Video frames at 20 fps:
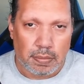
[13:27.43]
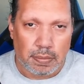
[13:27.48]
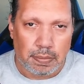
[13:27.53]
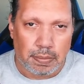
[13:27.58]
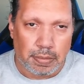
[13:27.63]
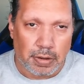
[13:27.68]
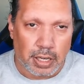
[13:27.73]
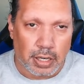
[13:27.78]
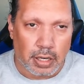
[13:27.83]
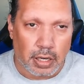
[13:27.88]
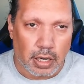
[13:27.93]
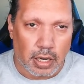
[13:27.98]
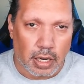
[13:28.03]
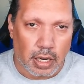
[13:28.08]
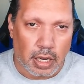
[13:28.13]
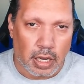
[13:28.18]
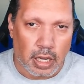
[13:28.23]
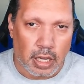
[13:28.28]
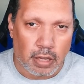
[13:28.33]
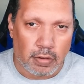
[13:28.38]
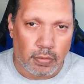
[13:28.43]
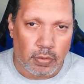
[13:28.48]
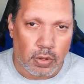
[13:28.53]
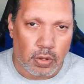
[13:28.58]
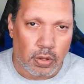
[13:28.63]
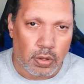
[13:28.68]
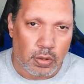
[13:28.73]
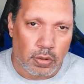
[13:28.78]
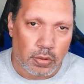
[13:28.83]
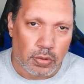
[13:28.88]
but I
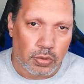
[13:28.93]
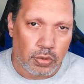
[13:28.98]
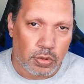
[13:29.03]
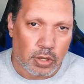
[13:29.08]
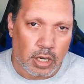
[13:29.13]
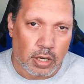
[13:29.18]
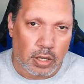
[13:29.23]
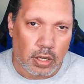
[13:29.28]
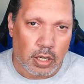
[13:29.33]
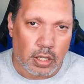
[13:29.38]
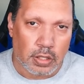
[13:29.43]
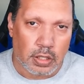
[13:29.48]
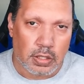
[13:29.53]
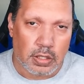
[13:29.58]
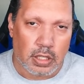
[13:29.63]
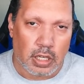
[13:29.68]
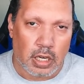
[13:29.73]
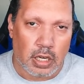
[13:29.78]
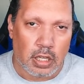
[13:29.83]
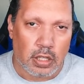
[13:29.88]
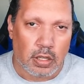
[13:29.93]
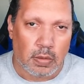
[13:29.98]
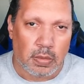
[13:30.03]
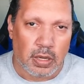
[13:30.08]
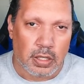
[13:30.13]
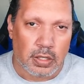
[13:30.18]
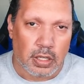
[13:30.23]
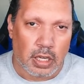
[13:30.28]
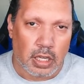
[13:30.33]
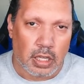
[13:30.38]
will try to understand it the
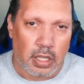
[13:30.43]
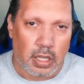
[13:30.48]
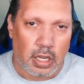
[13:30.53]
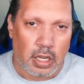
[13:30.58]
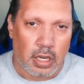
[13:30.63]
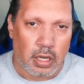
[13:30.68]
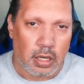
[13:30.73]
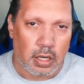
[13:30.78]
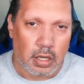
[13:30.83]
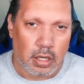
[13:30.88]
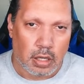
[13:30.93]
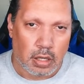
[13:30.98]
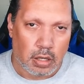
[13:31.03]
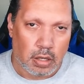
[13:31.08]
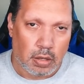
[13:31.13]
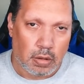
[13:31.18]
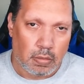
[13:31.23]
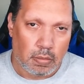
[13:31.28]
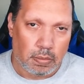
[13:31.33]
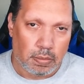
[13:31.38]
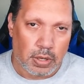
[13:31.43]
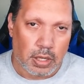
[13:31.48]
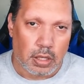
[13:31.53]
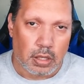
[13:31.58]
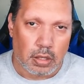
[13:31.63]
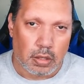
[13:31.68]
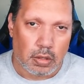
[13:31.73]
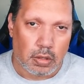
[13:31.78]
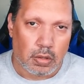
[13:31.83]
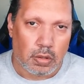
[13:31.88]
best I can. But
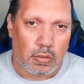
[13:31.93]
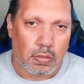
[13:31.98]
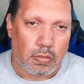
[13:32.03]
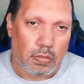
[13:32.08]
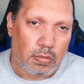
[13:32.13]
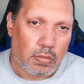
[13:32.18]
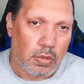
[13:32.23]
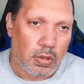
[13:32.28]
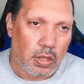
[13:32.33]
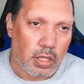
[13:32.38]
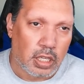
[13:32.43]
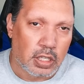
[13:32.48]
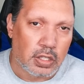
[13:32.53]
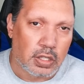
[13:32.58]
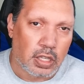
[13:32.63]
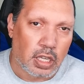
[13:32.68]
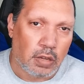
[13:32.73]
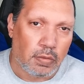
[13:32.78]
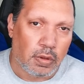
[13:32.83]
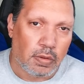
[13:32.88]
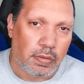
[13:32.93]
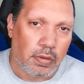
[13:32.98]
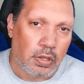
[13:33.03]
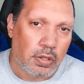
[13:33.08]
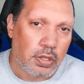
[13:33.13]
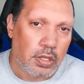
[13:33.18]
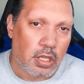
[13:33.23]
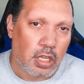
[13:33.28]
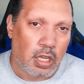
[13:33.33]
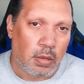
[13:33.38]
let's stay with your
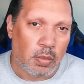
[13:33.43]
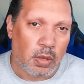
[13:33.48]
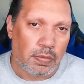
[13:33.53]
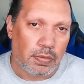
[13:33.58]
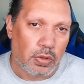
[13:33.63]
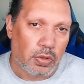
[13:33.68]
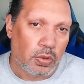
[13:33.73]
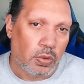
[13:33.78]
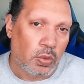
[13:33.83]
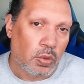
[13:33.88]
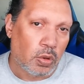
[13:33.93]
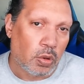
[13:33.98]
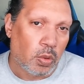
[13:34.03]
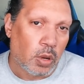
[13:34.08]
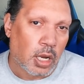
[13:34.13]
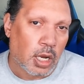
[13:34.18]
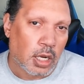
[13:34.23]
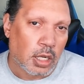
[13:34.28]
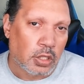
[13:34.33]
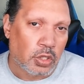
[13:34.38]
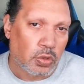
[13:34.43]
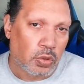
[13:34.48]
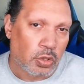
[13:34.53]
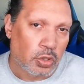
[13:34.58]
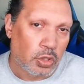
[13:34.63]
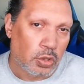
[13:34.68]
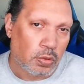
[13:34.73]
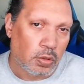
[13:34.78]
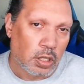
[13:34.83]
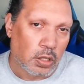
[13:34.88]
team if you do quads or
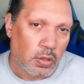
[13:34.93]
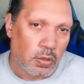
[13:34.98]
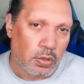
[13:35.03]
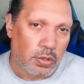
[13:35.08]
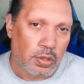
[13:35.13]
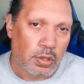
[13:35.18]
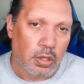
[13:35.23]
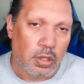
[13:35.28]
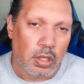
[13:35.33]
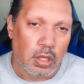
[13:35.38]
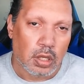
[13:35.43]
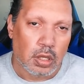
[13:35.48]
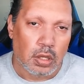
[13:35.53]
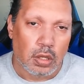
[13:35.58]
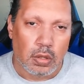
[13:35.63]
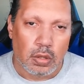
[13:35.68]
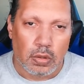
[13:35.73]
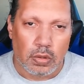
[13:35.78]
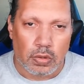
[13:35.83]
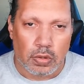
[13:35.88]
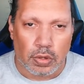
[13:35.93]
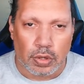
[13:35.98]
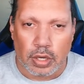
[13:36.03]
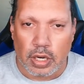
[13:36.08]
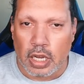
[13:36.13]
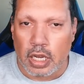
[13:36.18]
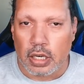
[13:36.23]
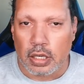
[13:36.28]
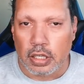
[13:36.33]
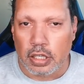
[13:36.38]
trios. Do
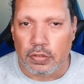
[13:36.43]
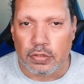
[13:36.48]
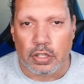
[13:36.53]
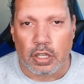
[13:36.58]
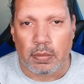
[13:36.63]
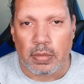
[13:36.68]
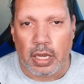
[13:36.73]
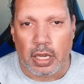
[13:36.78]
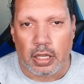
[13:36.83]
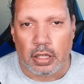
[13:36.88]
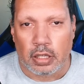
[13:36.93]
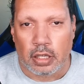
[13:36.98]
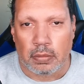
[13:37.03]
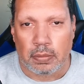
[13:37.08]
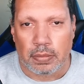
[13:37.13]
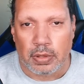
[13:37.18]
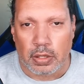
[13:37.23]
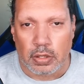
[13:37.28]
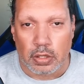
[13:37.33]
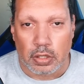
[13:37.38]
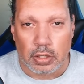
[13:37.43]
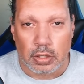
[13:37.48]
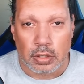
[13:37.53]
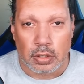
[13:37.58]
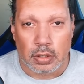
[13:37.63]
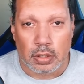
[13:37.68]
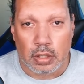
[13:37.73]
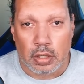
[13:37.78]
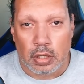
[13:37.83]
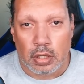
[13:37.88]
not leave them hanging, because
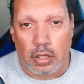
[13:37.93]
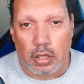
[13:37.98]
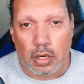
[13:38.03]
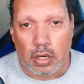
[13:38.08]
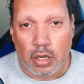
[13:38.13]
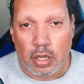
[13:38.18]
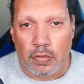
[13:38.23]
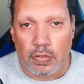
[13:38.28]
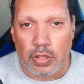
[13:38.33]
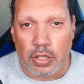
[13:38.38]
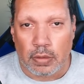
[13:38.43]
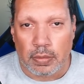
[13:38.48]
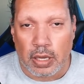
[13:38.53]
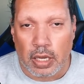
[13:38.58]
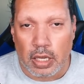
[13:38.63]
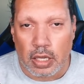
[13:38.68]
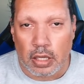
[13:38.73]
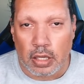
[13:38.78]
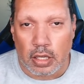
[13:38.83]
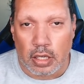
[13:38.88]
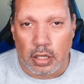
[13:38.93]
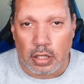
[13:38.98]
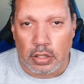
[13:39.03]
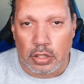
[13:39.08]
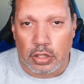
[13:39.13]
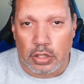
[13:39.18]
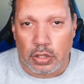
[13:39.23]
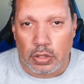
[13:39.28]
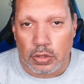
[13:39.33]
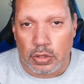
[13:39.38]
leaving them hanging
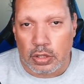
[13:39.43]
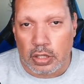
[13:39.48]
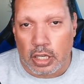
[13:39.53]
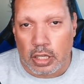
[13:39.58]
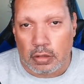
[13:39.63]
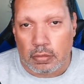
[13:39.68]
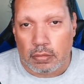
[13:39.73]
shows that